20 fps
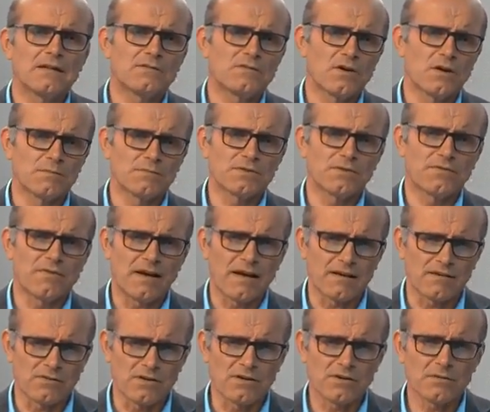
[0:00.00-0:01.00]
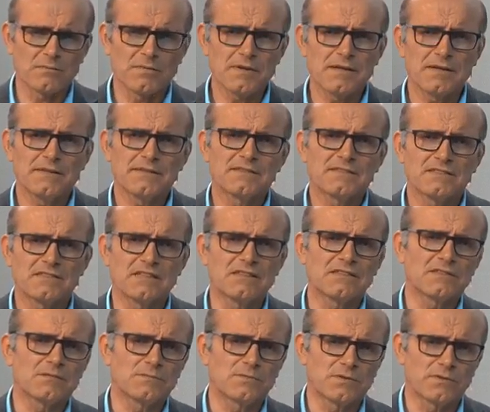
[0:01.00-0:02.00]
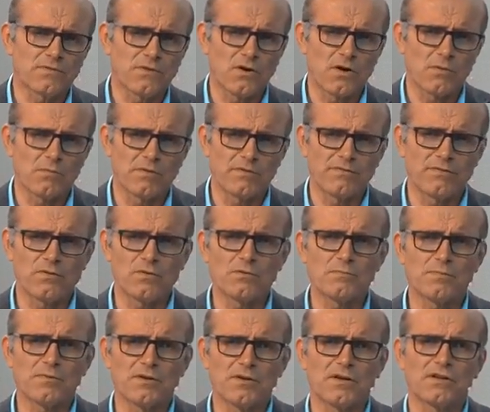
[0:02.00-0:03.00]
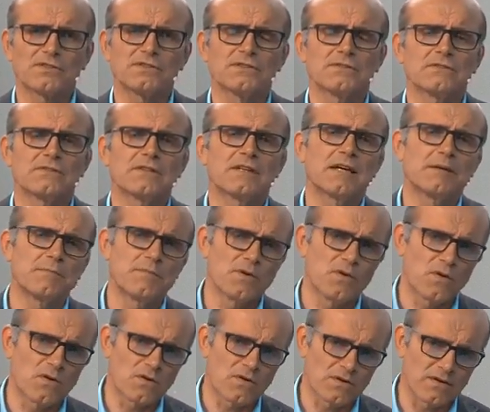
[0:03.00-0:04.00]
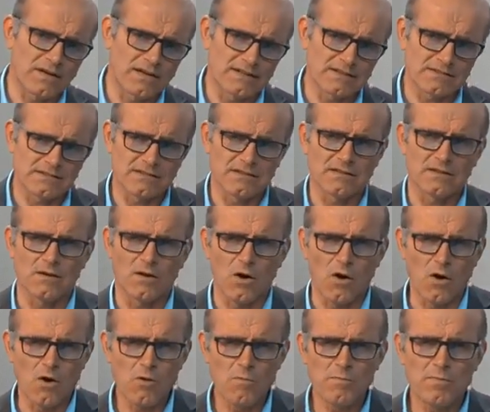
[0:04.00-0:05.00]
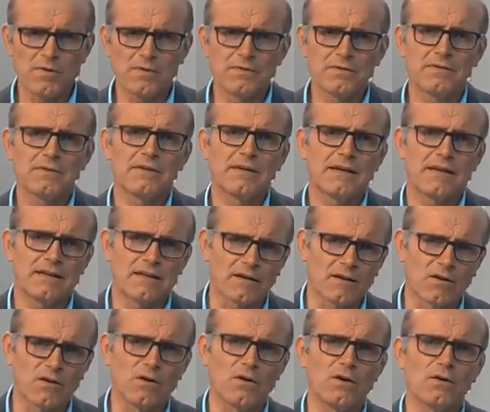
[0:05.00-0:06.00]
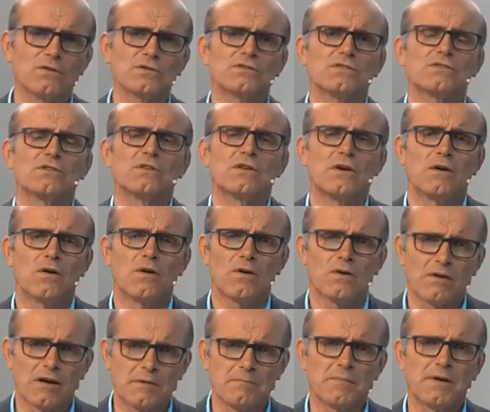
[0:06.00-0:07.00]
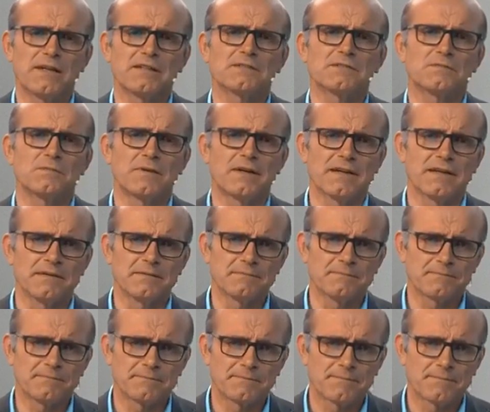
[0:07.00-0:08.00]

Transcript: in terms of agronomy, systems of urban food production can be organized in an open, in a closed, or a mixed way.